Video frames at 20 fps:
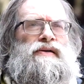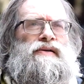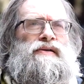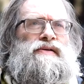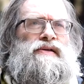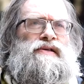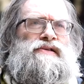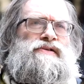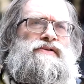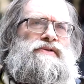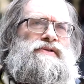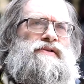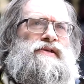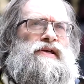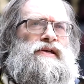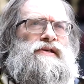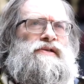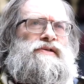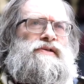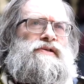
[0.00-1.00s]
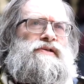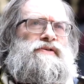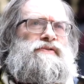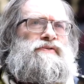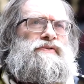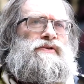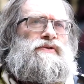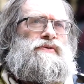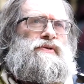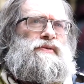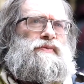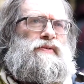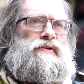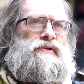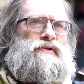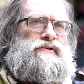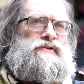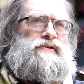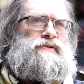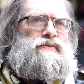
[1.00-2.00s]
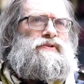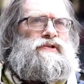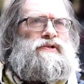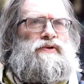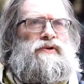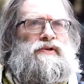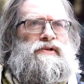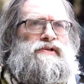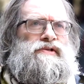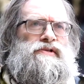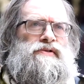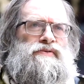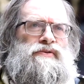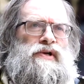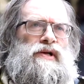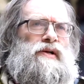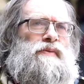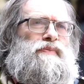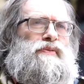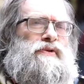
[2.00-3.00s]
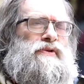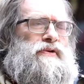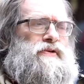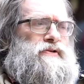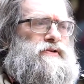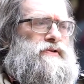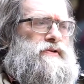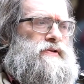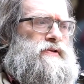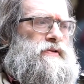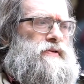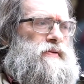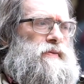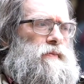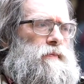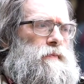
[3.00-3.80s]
that's so dangerous for women, you see, with all this rape culture.